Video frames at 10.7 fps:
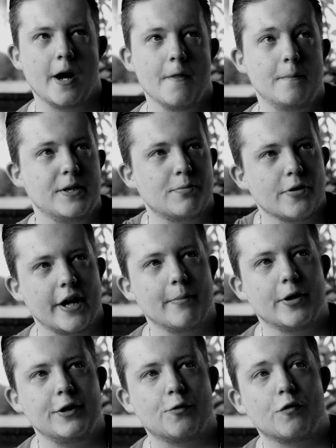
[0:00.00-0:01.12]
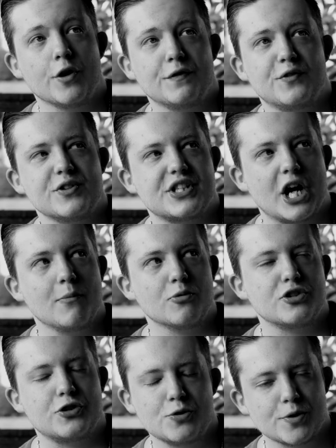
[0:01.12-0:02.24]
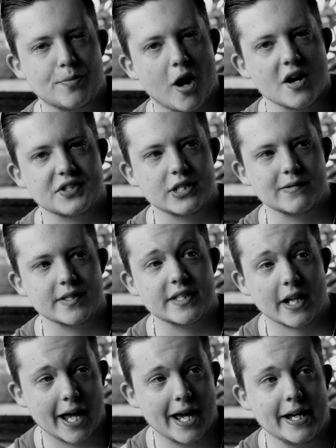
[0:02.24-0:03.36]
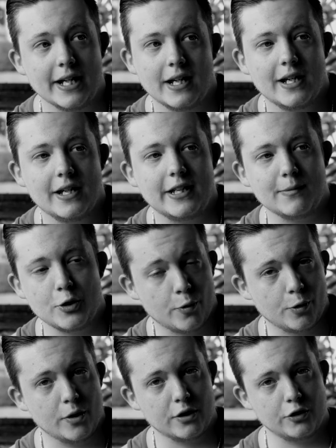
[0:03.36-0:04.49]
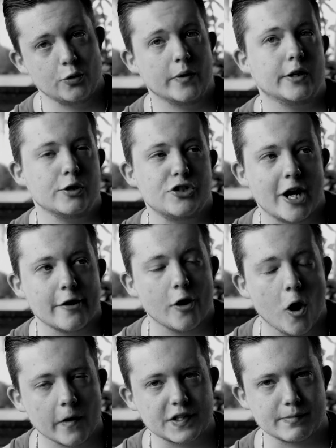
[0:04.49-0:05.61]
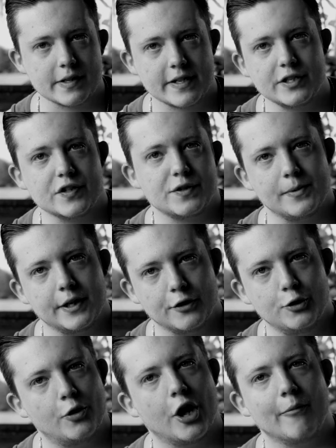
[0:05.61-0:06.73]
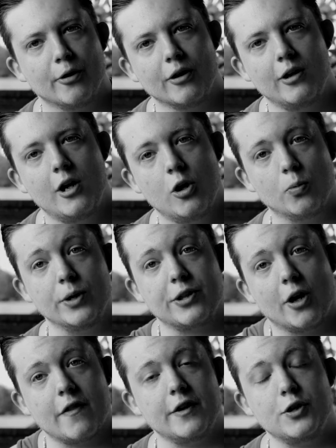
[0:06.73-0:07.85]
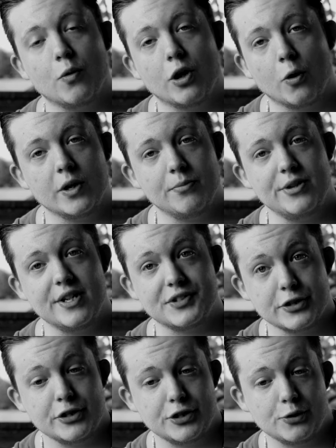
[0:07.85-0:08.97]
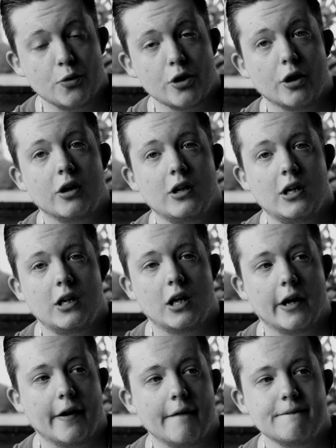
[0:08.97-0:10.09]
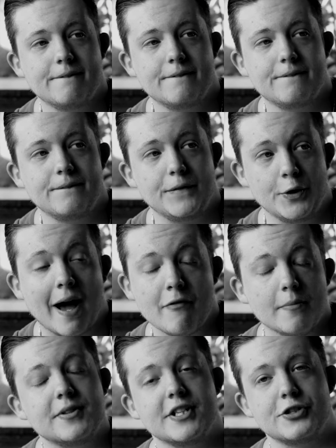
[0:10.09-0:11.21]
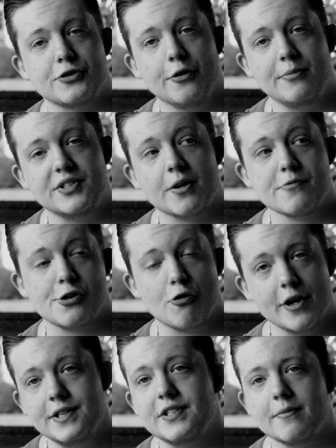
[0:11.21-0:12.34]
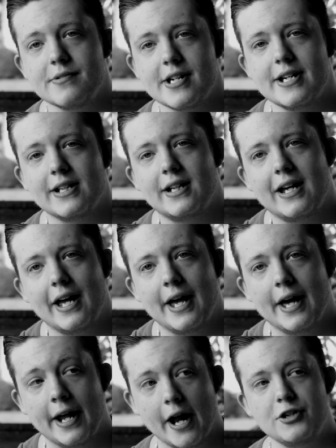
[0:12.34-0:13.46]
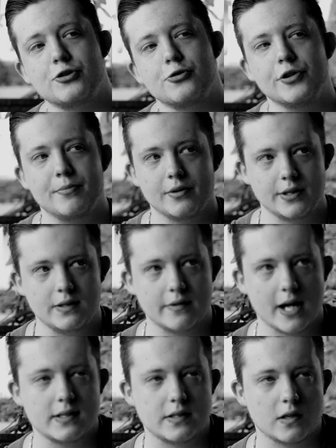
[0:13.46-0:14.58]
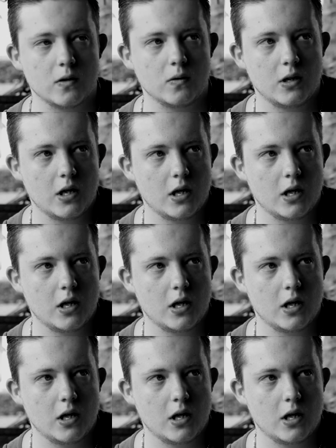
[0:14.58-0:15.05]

The people that I played for the first time were super positive and said, hey, keep doing what you're doing. You shattered all expectations being a newcomer. We thought that you weren't going to be as good as you were. You have the potential to be something great someday. And I truly believe that. So